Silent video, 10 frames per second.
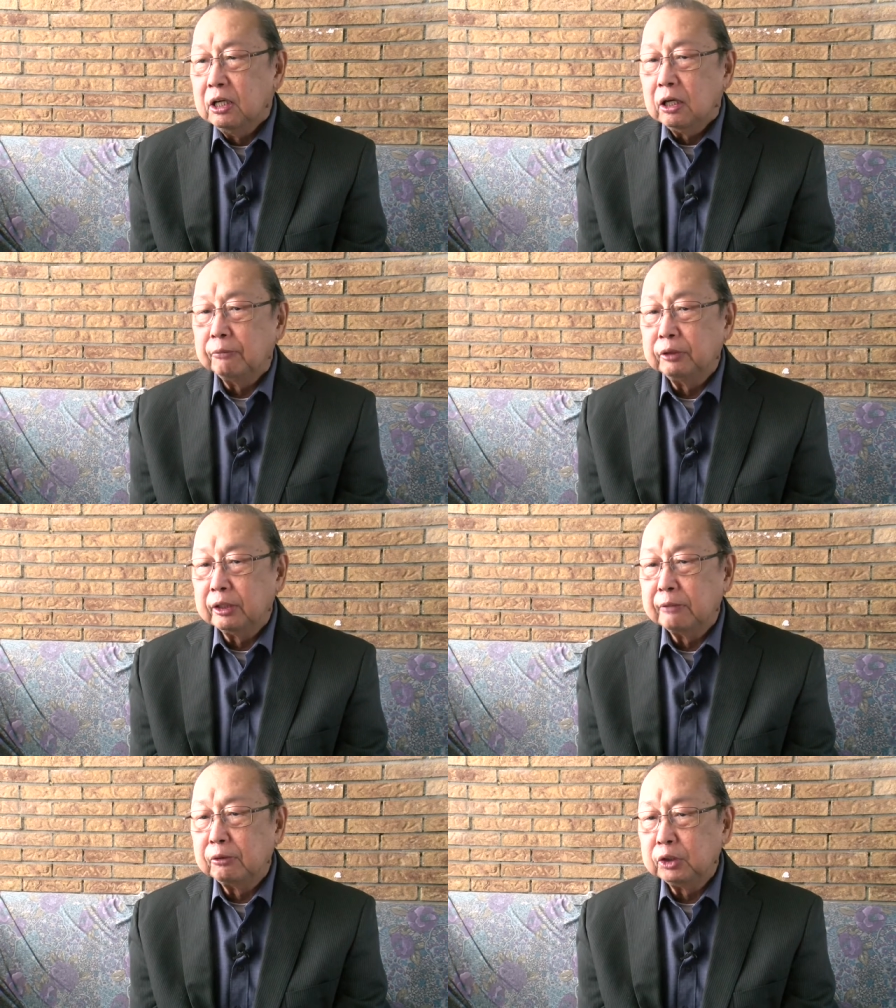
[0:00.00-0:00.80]
of the
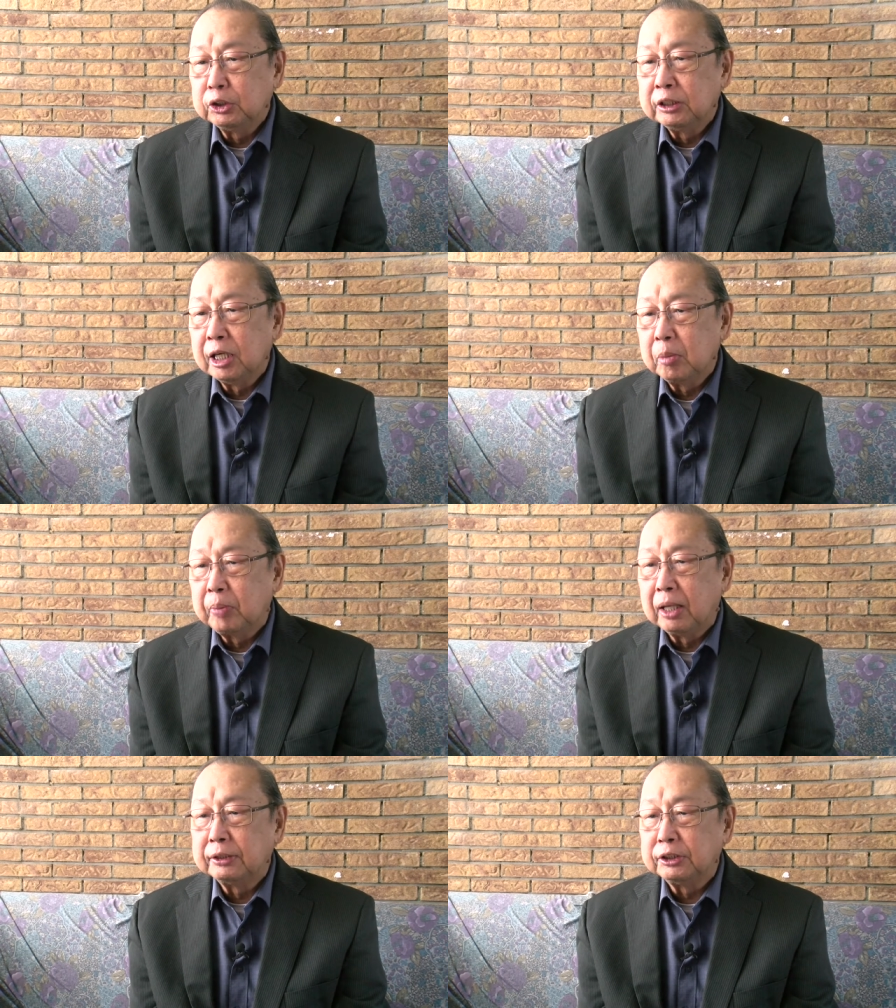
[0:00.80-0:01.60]
revolutionary
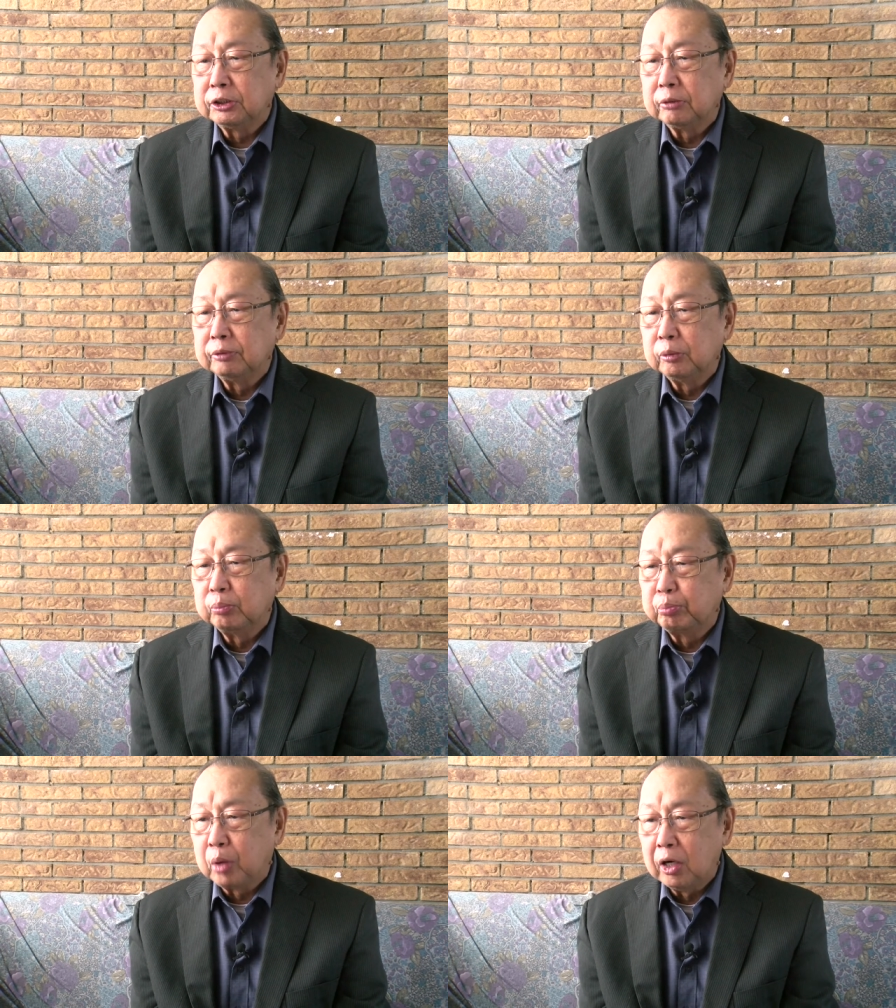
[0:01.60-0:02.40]
parties of the
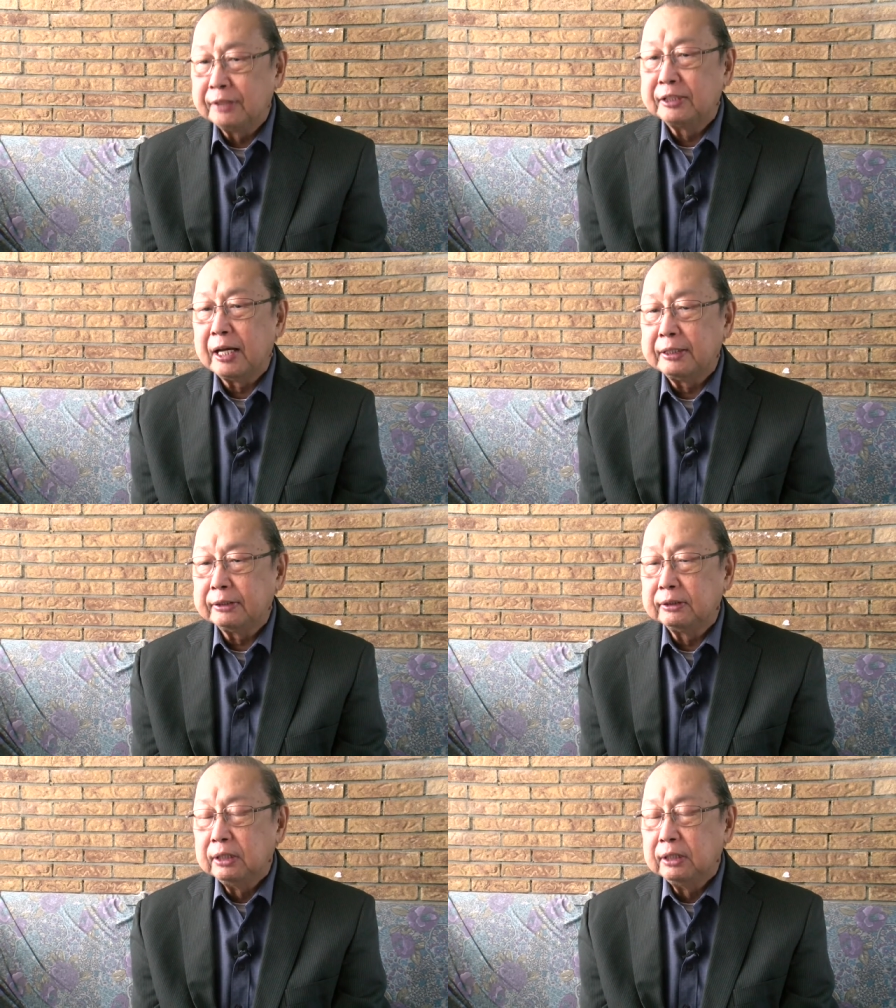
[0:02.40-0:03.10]
proletariat